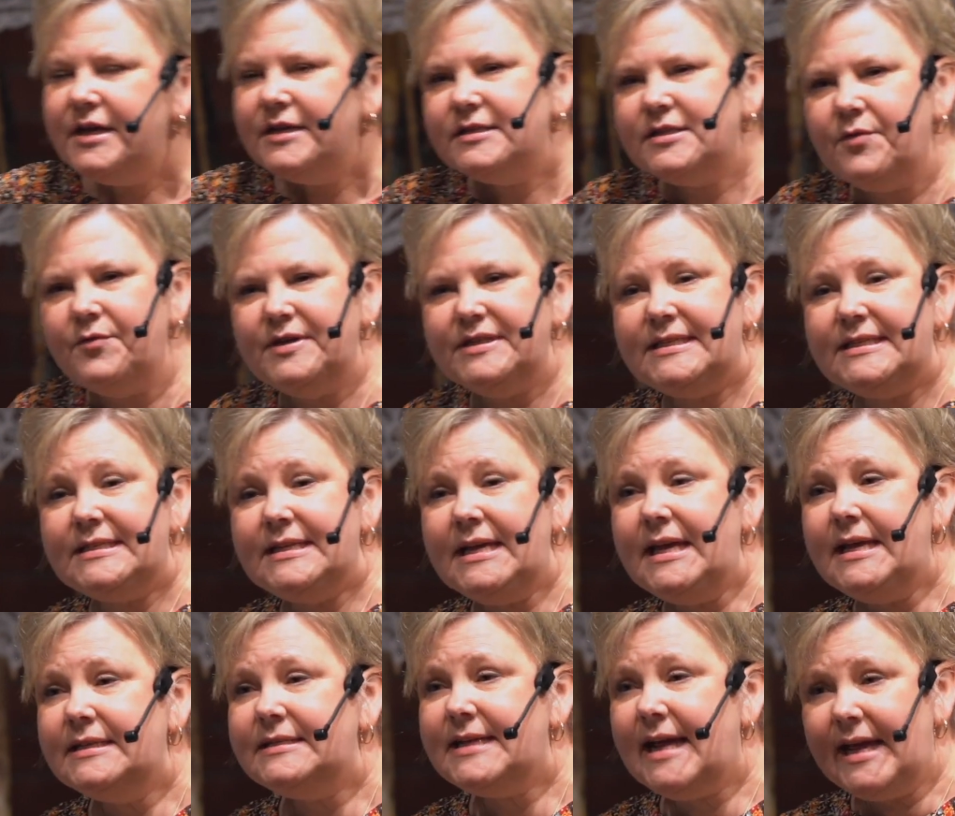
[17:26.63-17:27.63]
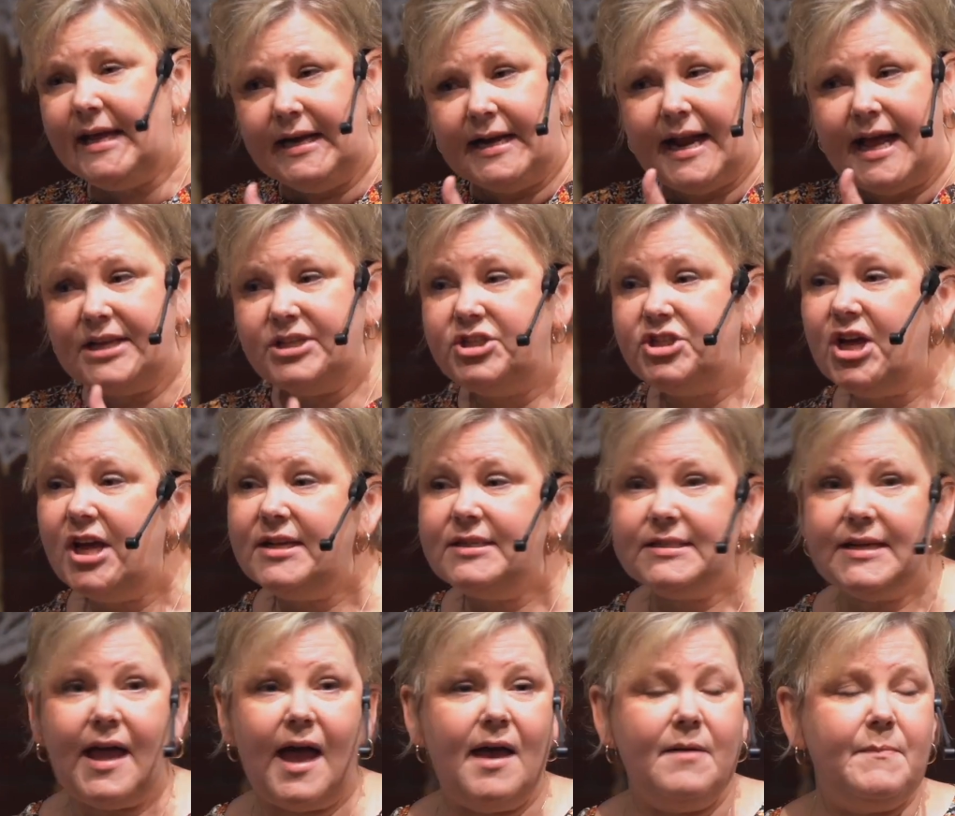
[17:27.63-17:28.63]
So instead, Dan and I
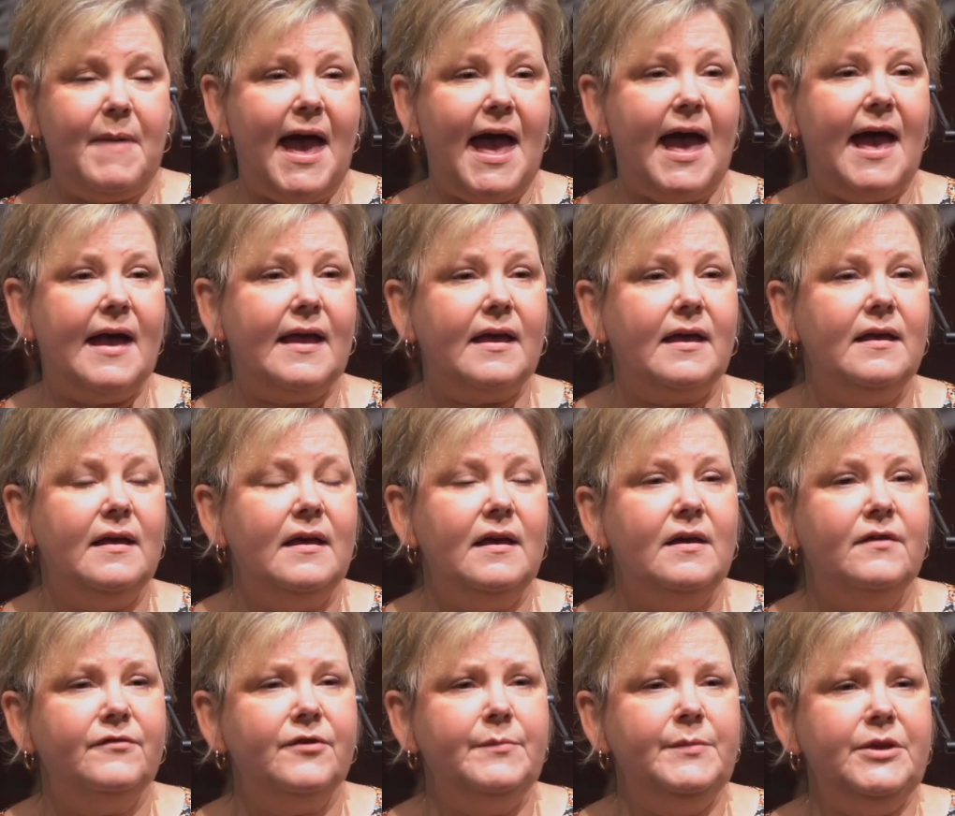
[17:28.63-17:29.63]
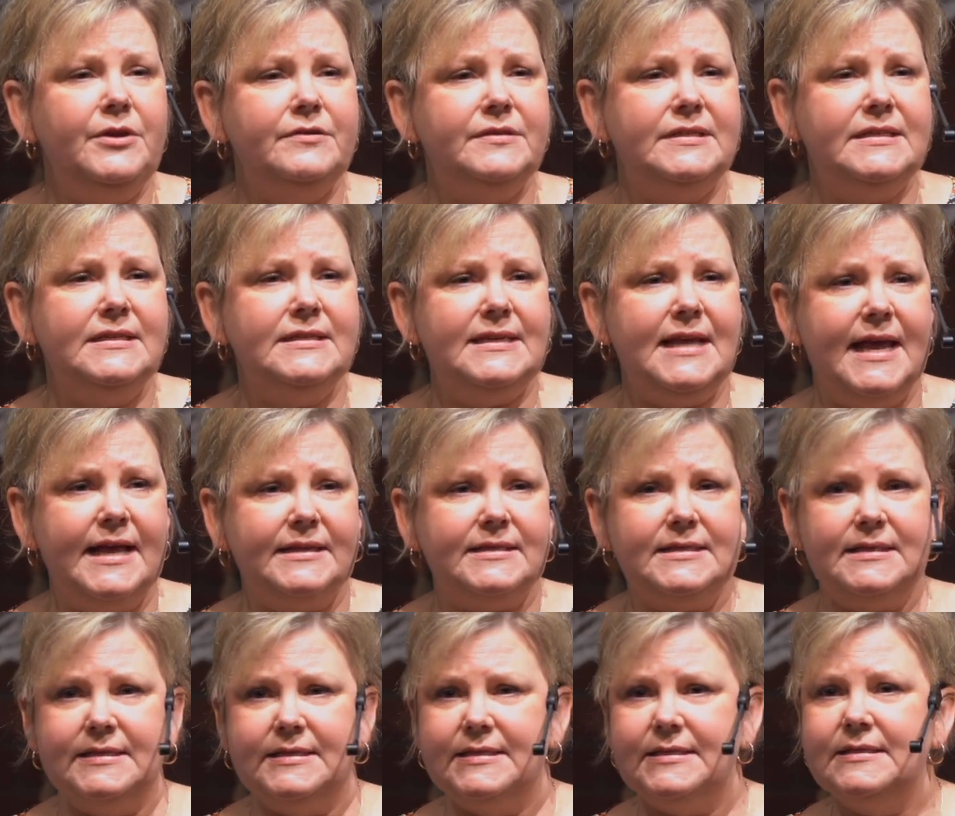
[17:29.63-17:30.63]
just got back from Houston,
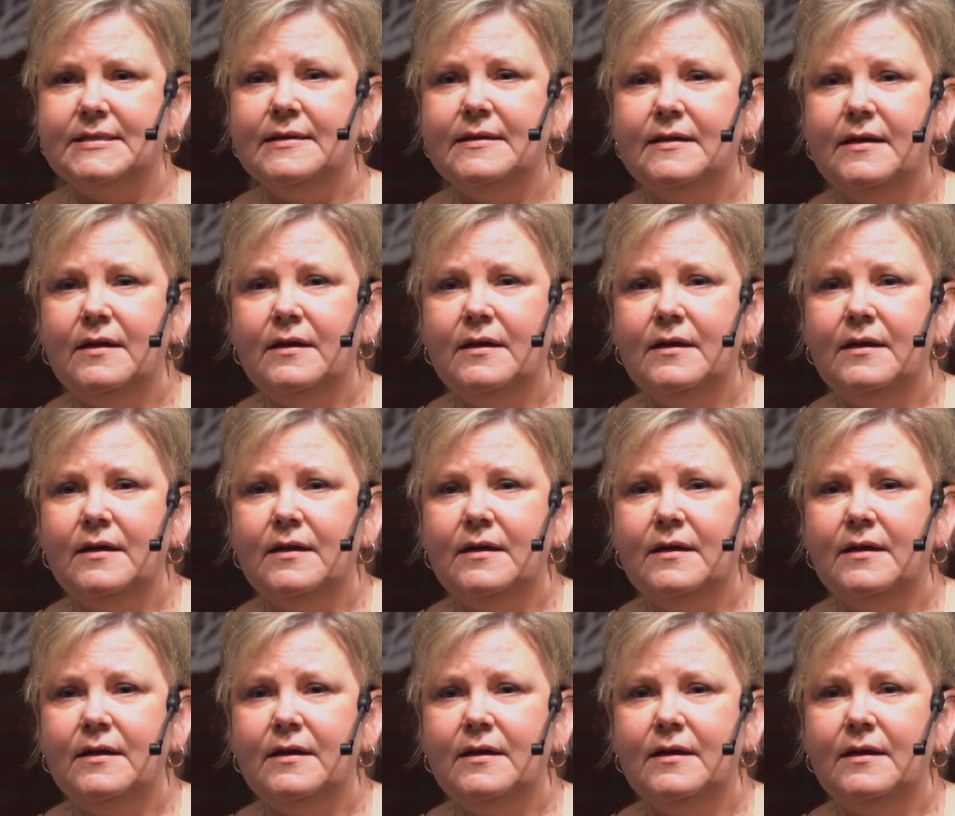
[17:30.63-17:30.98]
Texas.